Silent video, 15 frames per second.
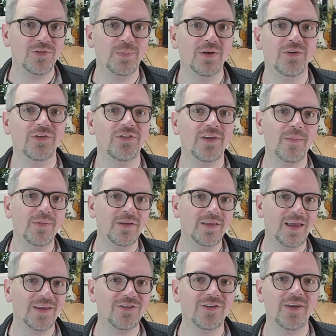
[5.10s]
Bill Steppen,
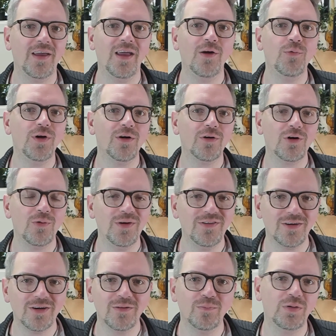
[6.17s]
and today we are going to
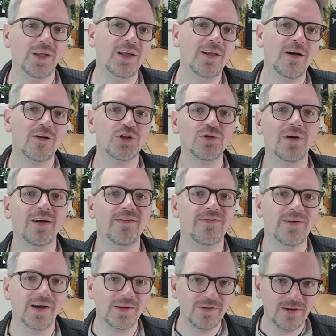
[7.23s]
complete our
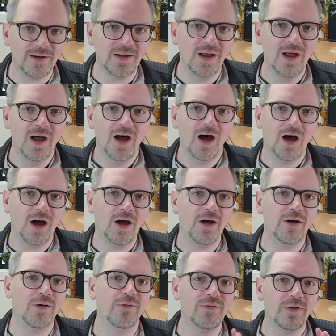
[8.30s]
trifecta
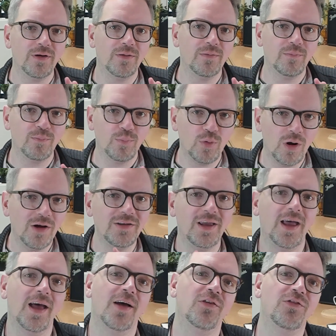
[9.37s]
of
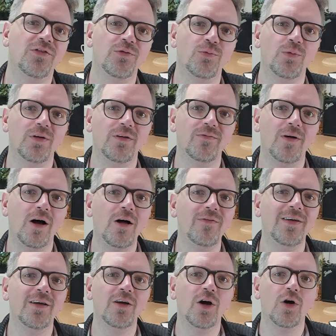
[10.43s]
broadcasts
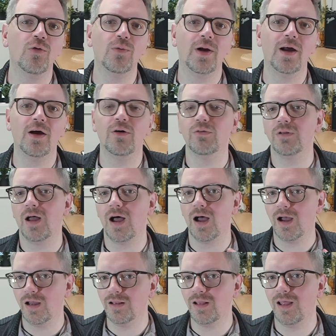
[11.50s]
revolving around
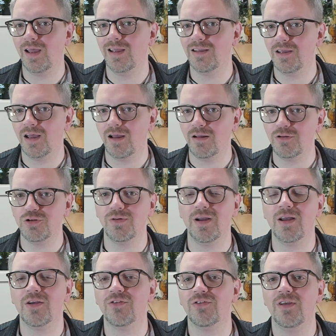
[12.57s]
online
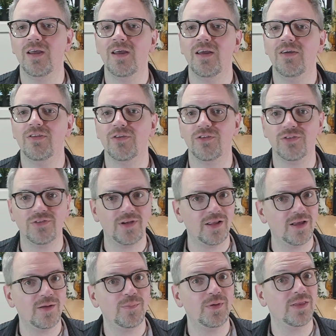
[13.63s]
contracts, the
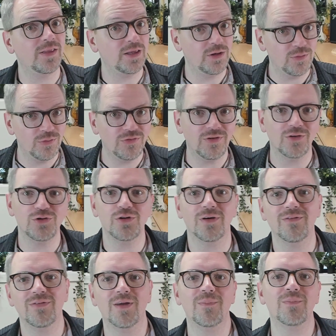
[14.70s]
setup, and the usage
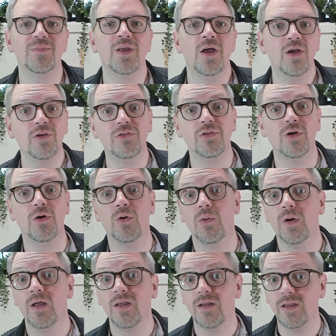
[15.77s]
of them. So
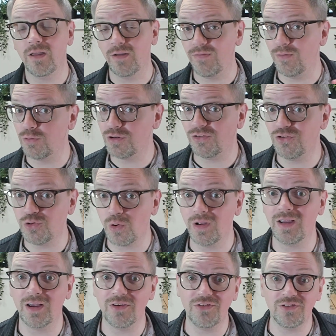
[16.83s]
if you're just
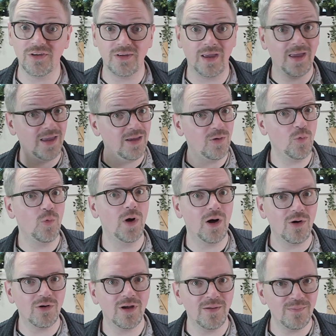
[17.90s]
joining us today,
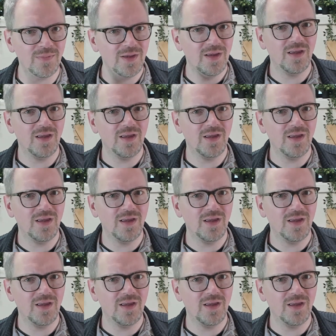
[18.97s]
welcome.